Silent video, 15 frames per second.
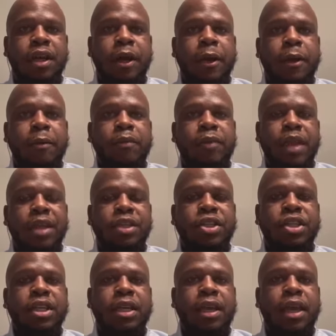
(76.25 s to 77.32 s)
Um, and
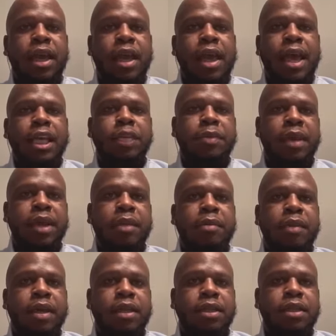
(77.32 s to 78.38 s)
she has been in
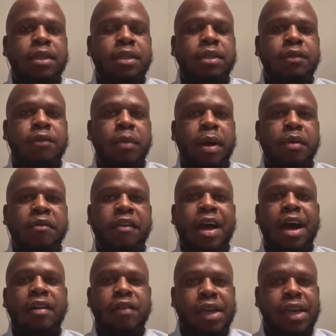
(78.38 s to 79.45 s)
business for about
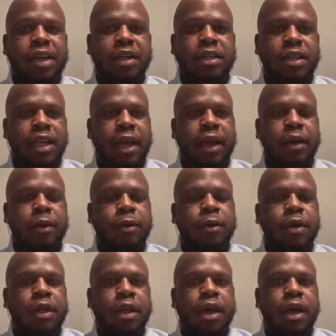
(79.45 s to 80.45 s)
five years now.